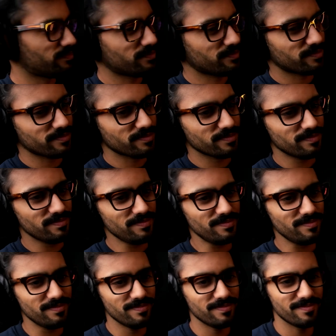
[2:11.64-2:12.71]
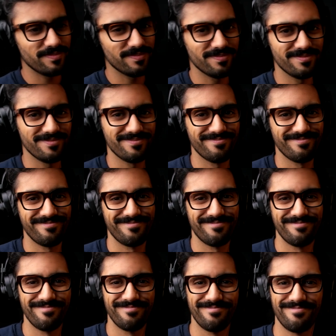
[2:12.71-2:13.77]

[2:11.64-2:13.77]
(no one is talking)